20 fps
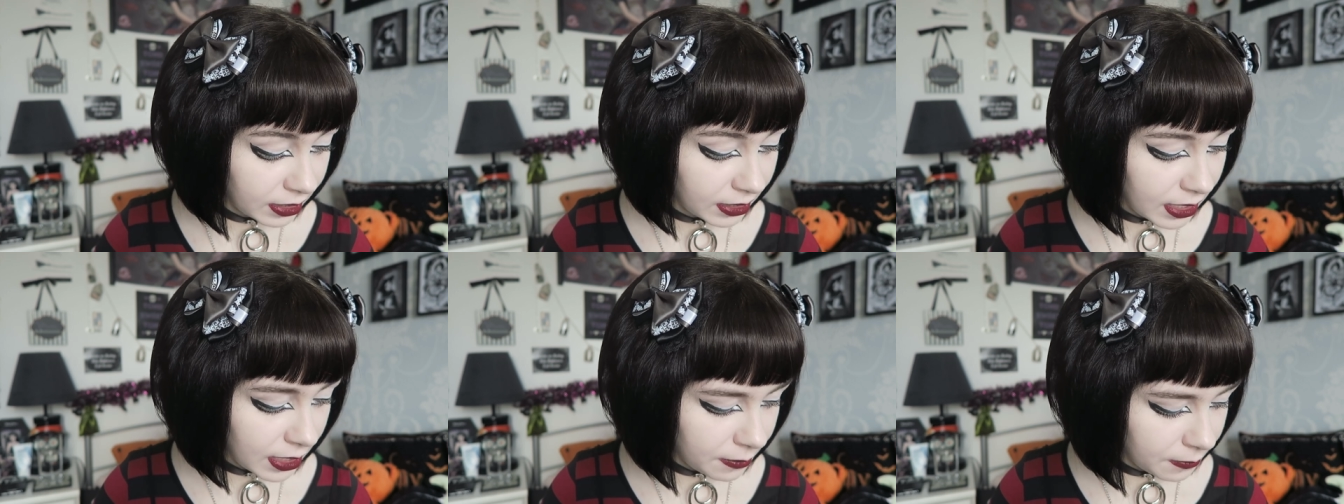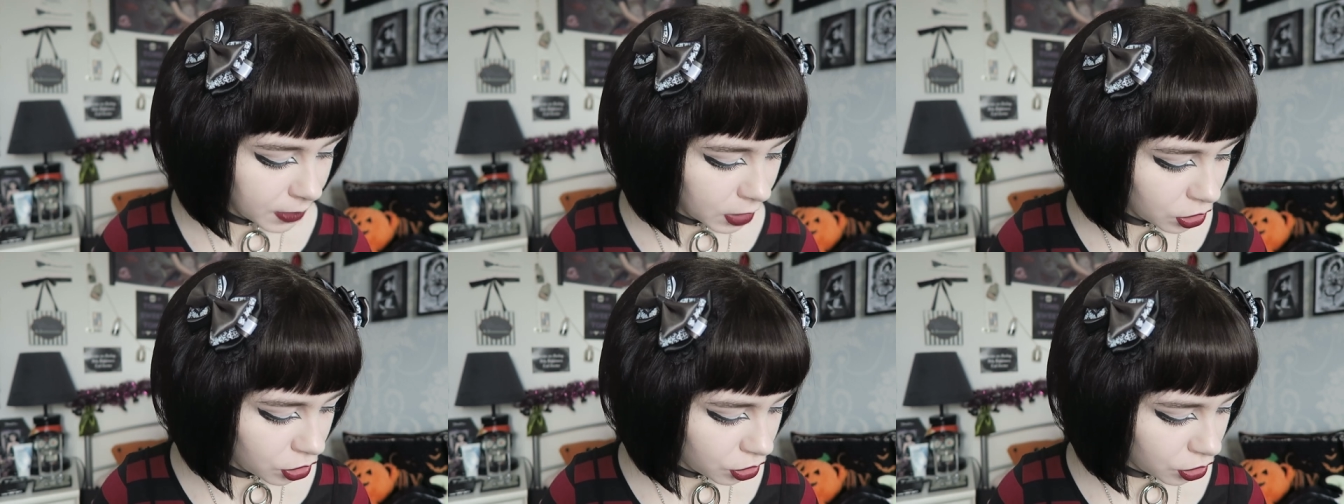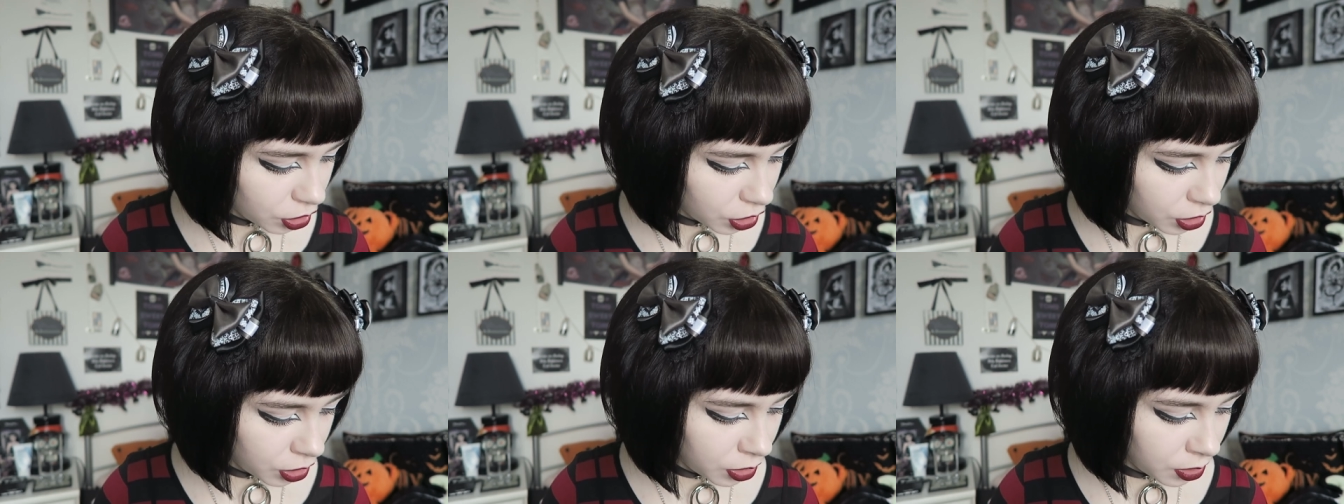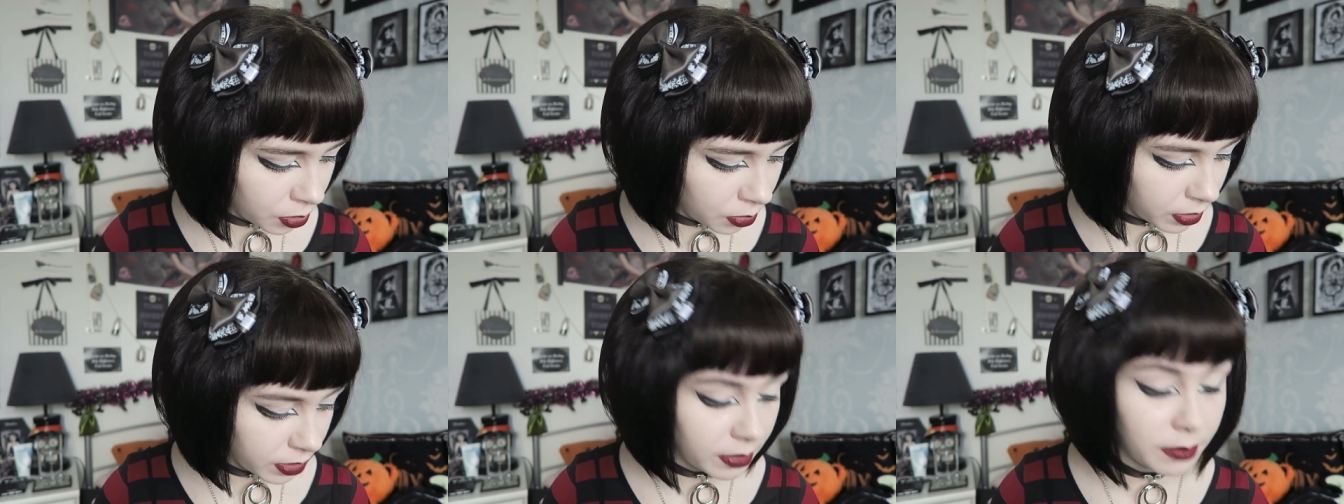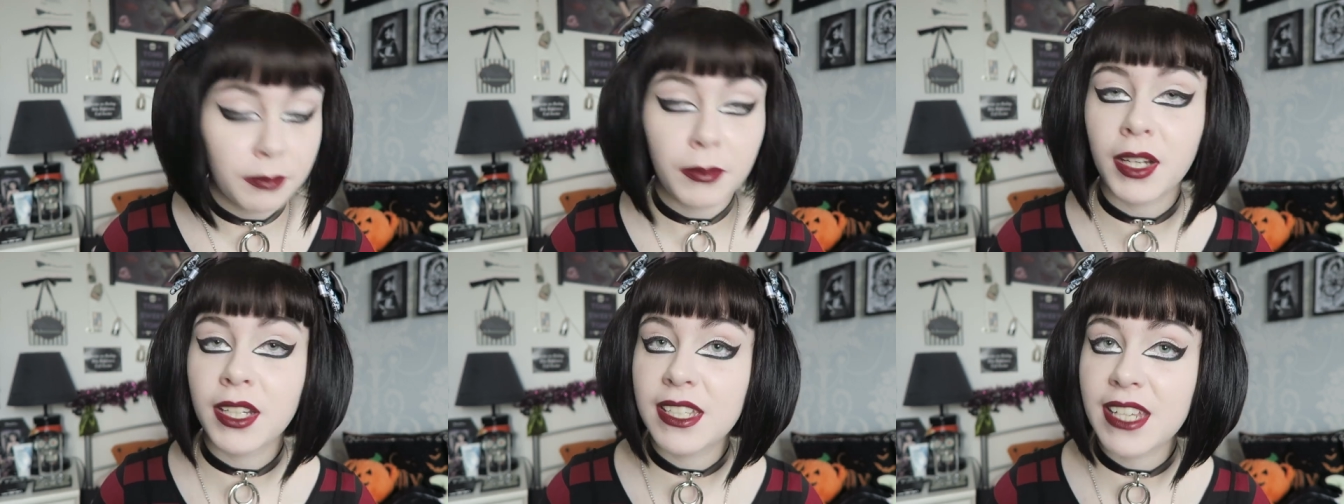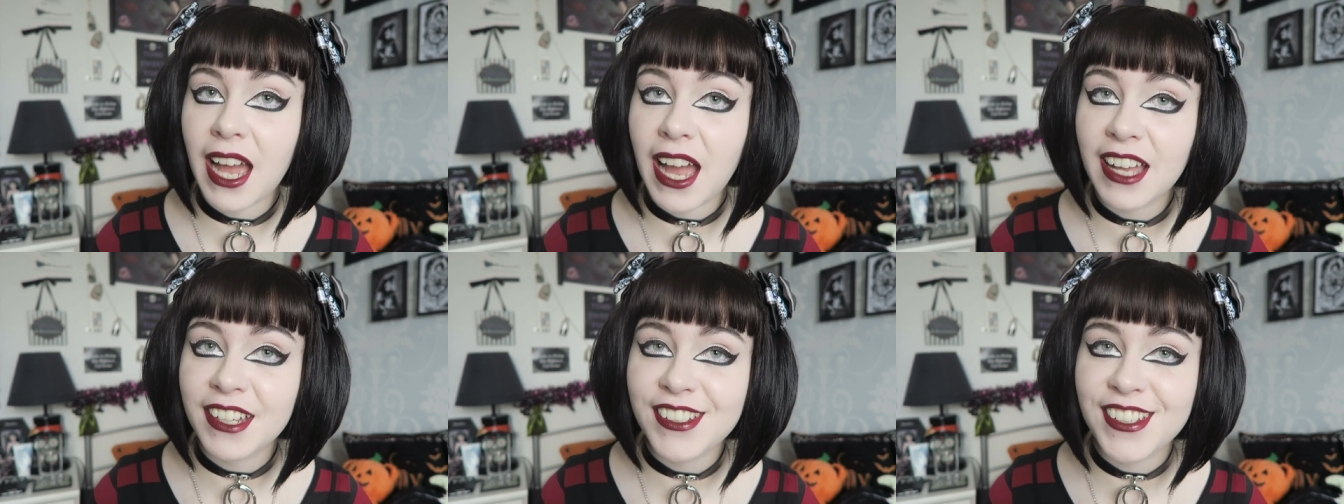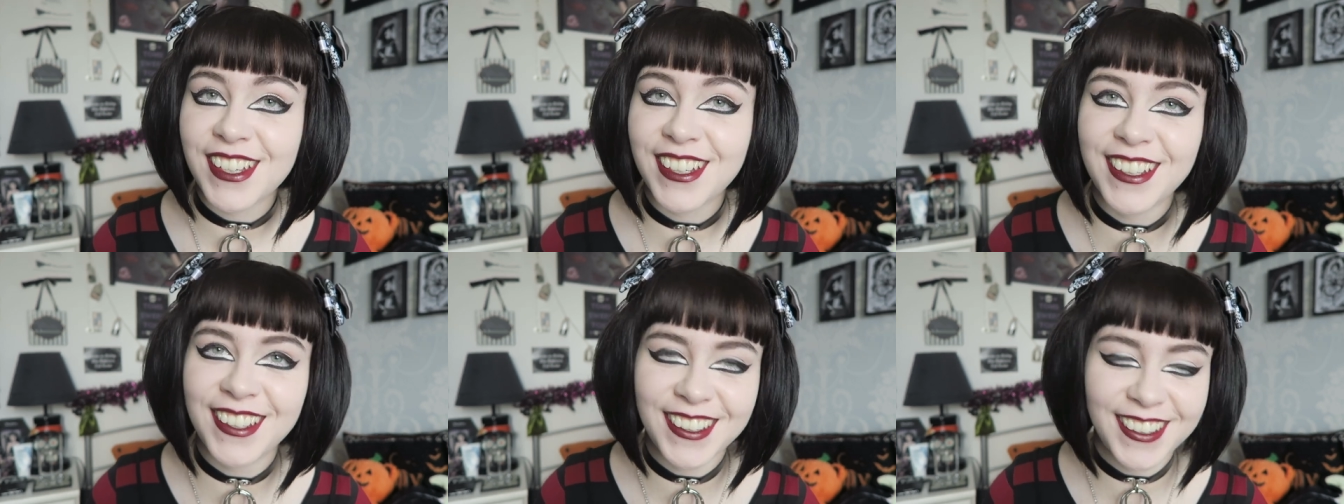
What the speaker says: gave it to my dad.